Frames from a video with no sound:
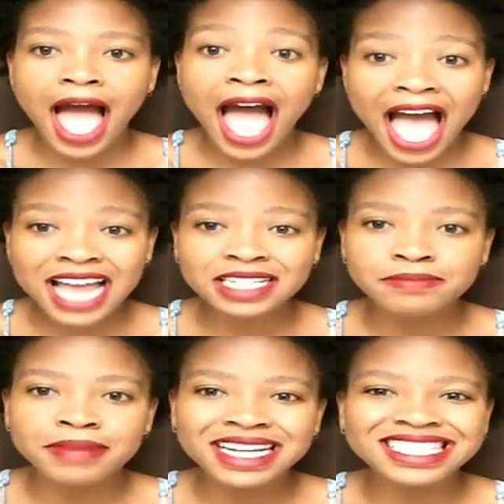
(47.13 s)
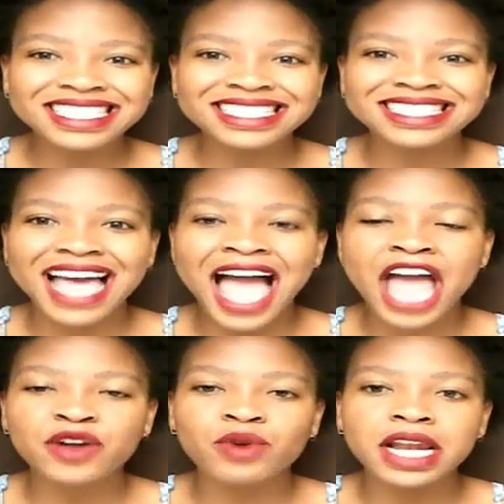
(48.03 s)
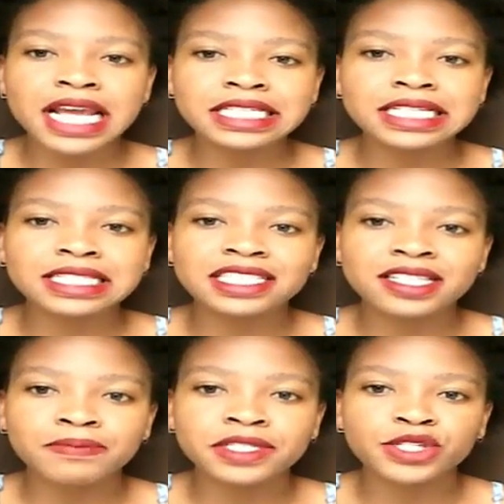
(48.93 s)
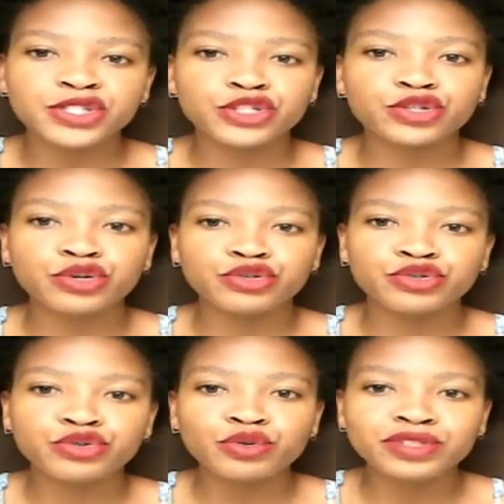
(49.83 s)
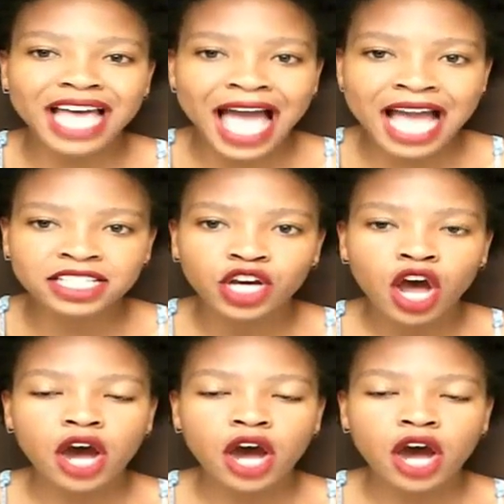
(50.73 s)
and Medicines and Related Substances Controls Act